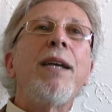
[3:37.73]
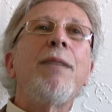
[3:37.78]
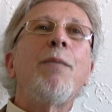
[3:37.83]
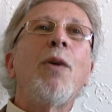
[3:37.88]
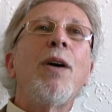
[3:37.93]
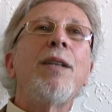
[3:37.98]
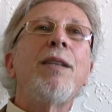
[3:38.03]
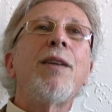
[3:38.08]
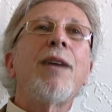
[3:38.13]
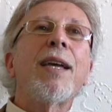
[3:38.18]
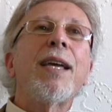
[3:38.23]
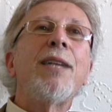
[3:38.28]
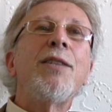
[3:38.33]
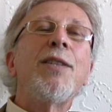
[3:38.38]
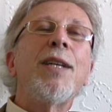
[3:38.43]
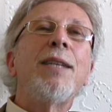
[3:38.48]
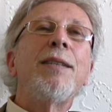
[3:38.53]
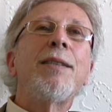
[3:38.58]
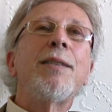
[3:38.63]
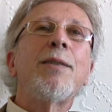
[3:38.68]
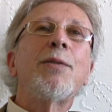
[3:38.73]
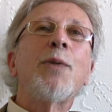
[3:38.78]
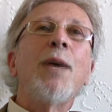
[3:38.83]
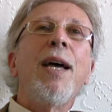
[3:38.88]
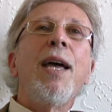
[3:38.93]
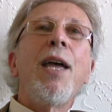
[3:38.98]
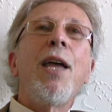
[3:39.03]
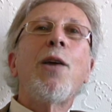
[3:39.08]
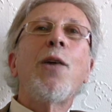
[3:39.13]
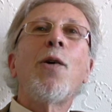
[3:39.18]
Why dark energy is so?
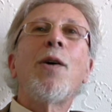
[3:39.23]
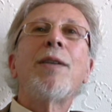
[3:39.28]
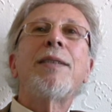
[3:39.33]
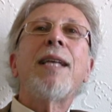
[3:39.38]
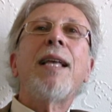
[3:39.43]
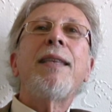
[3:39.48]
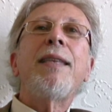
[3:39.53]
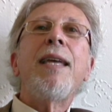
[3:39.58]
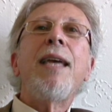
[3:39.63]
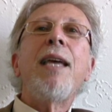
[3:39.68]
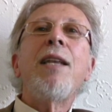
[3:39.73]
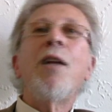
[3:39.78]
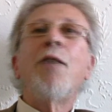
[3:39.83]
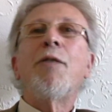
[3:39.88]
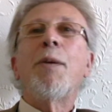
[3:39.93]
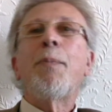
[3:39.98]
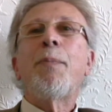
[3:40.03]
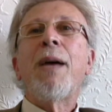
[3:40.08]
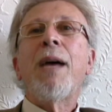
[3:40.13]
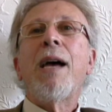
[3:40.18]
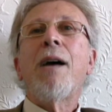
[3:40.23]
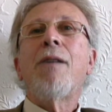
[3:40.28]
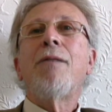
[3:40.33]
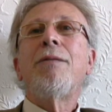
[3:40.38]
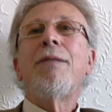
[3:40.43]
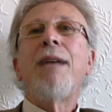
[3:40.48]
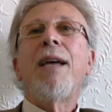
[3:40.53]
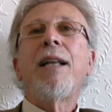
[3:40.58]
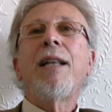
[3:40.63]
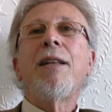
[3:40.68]
He calls that the
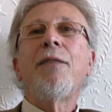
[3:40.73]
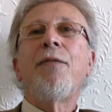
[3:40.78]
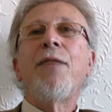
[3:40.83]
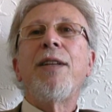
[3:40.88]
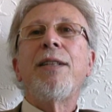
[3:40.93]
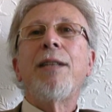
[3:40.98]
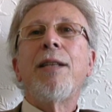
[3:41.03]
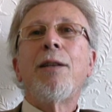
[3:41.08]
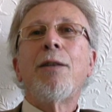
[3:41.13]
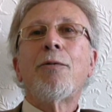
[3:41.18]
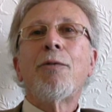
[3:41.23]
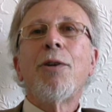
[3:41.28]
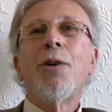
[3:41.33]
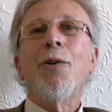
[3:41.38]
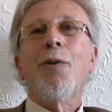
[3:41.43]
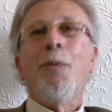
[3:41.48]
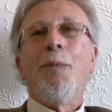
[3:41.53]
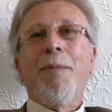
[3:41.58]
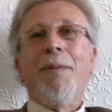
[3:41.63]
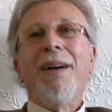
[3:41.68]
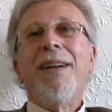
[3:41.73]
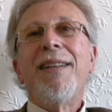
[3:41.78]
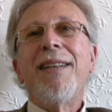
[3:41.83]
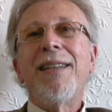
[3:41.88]
800-pound elephant in the room.